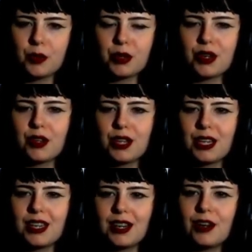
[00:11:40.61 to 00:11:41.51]

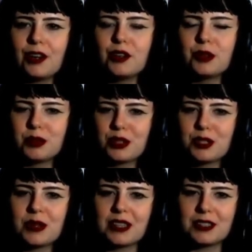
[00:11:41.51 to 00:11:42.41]
Purely our own
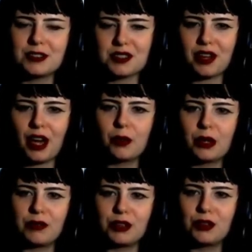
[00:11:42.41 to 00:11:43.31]
perspectives of how we
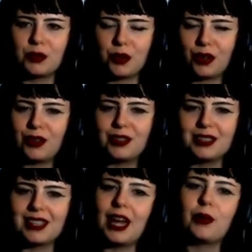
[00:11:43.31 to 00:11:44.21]
view the world
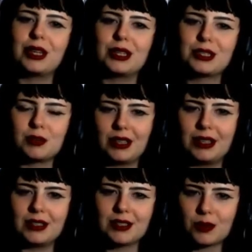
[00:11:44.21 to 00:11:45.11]
and how we
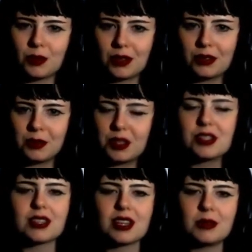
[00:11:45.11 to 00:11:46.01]
experience the world, which is
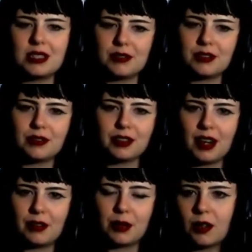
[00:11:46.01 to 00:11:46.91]
going to be different for everyone.